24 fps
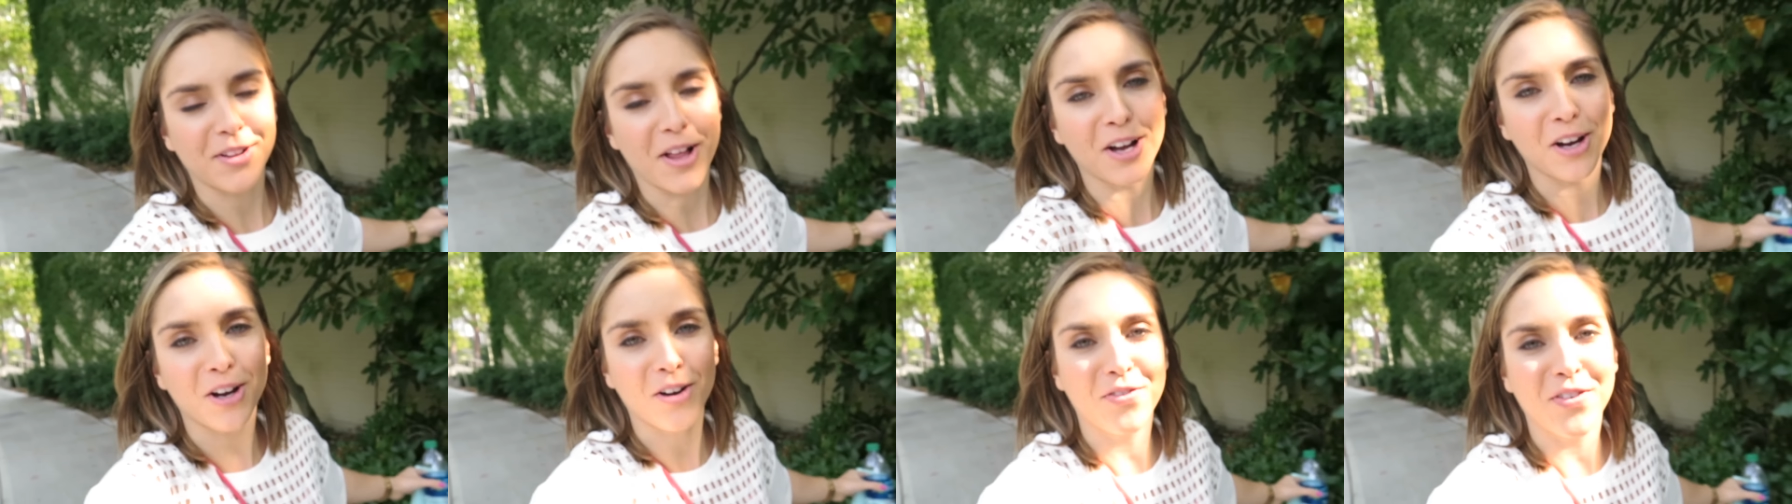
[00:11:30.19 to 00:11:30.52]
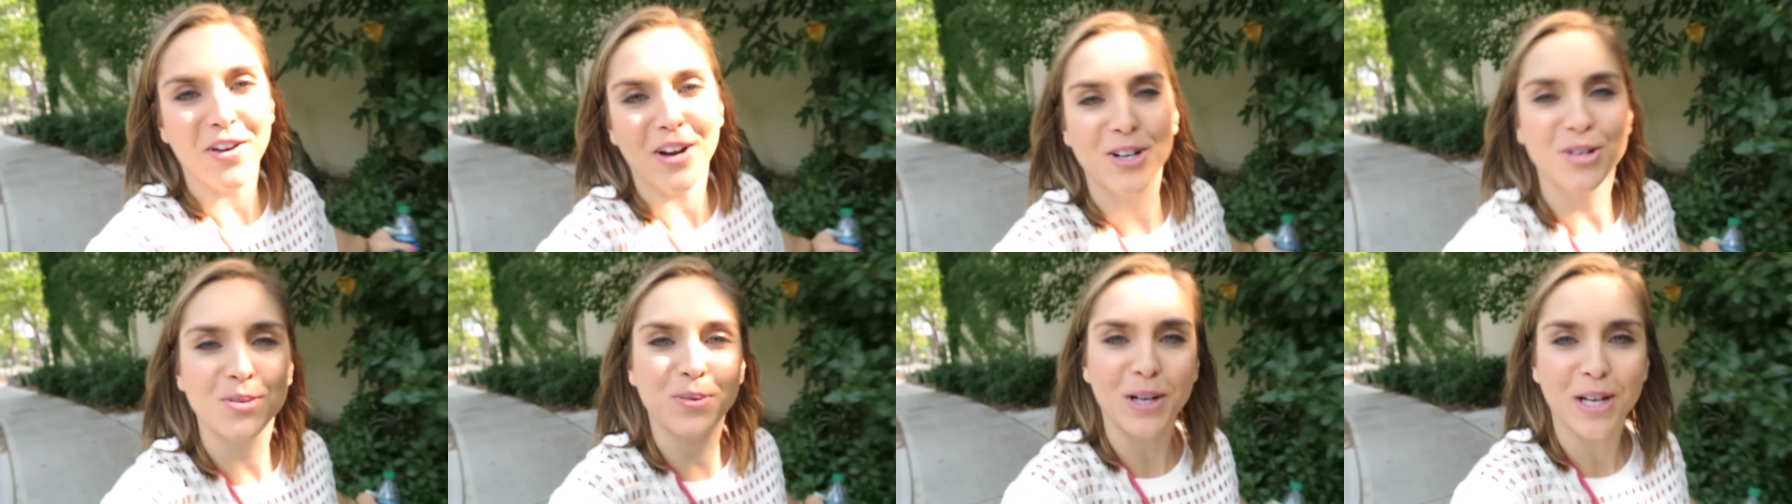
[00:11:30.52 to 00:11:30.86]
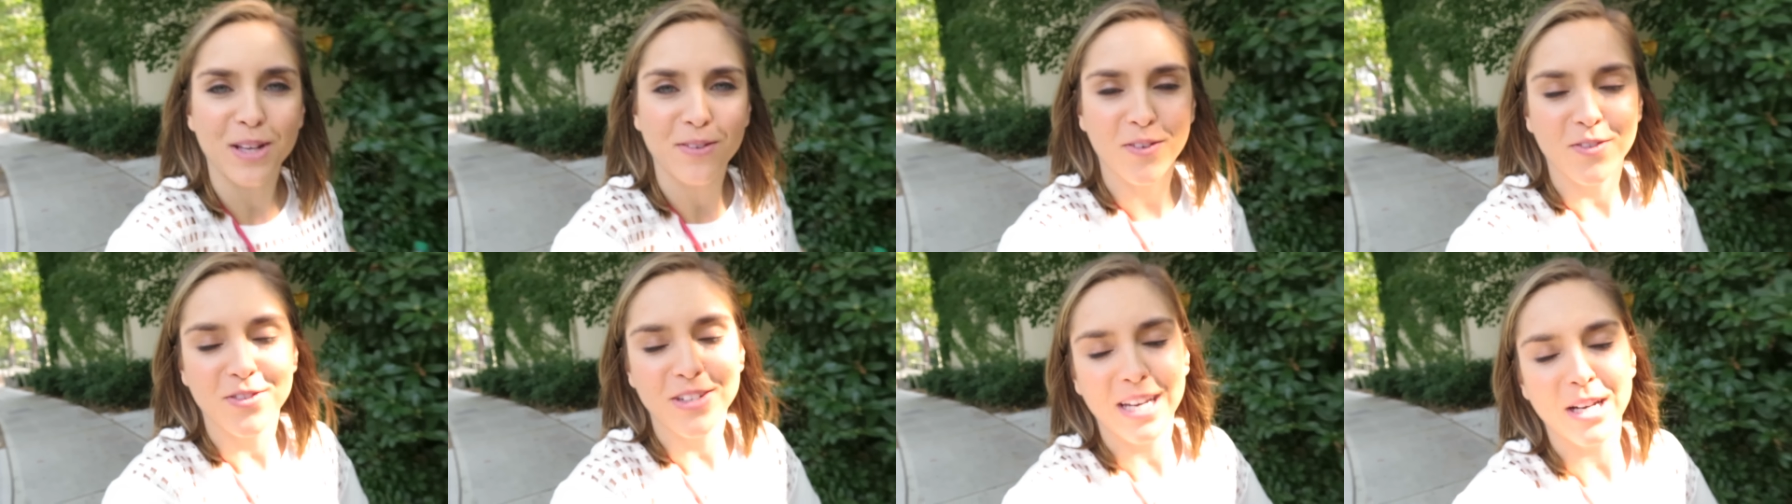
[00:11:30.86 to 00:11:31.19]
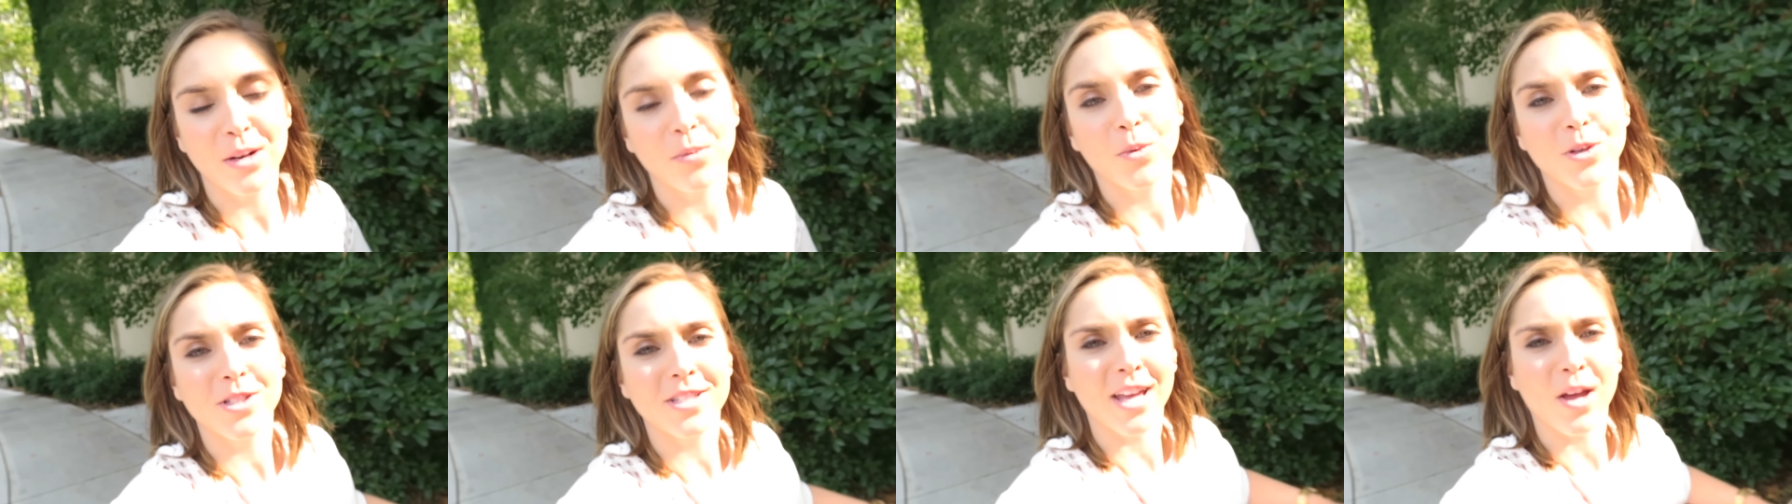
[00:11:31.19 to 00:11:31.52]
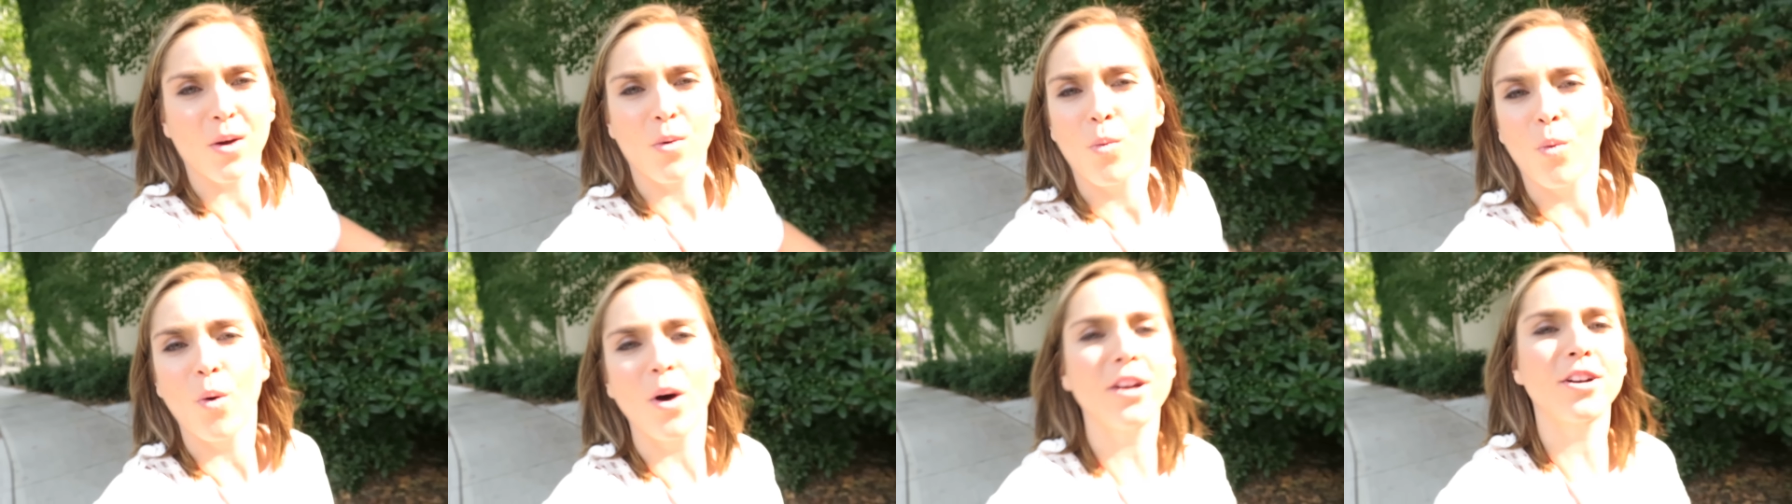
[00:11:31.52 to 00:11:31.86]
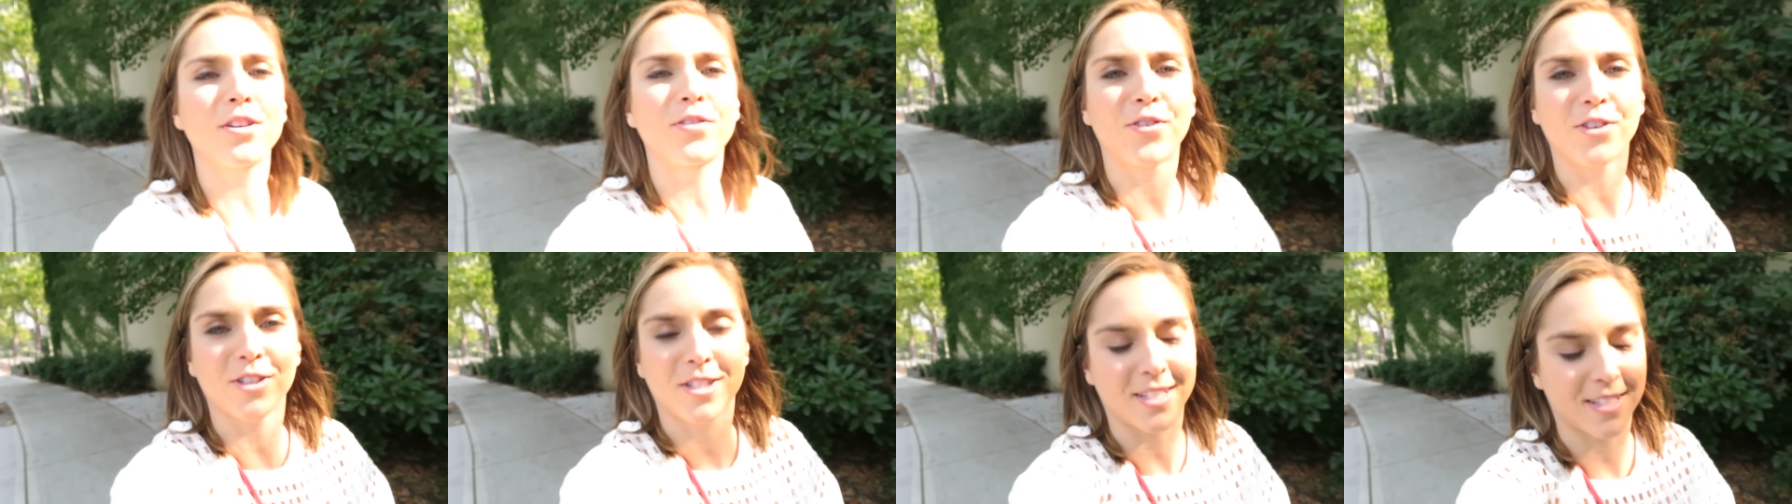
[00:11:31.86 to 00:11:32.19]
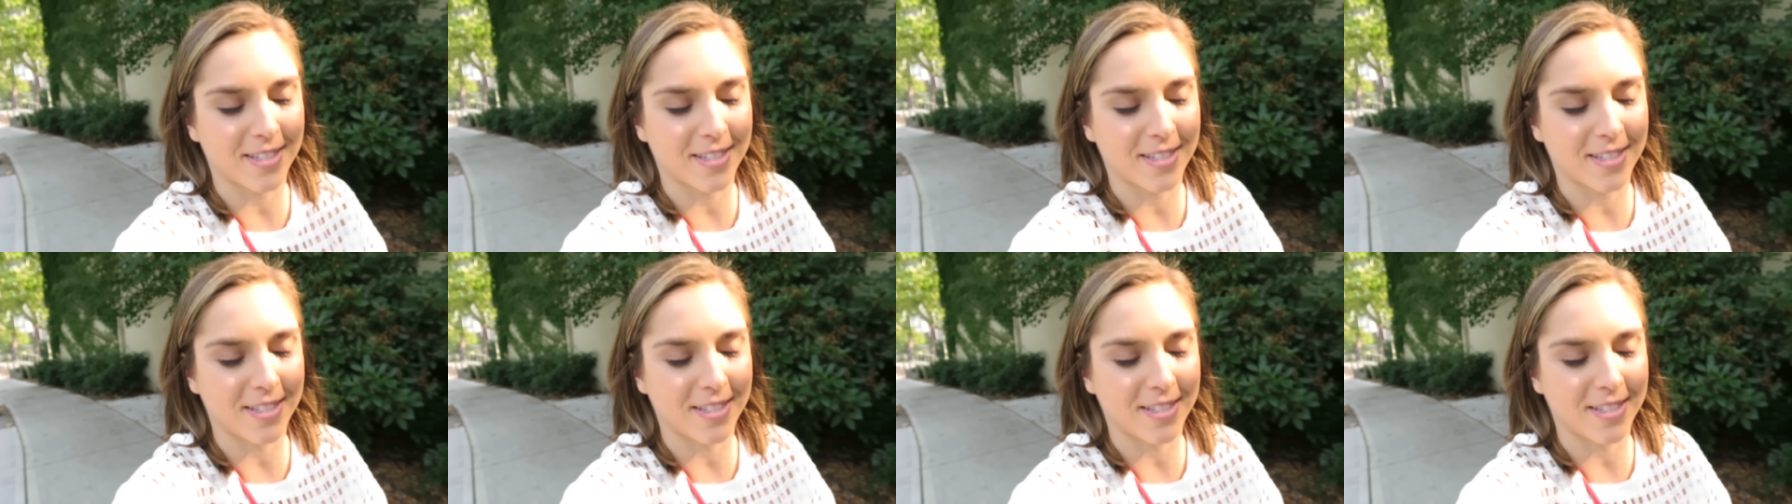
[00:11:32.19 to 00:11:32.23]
Vlogger Fair 2015 was a wonderful